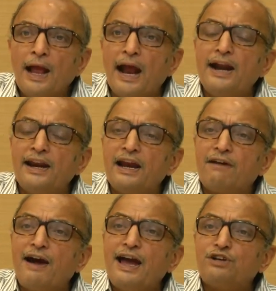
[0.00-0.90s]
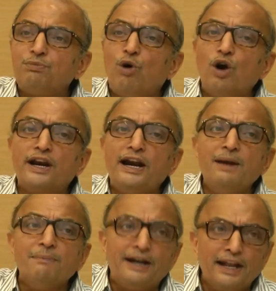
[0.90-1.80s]
and requires more
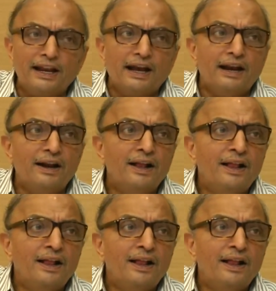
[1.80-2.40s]
reading material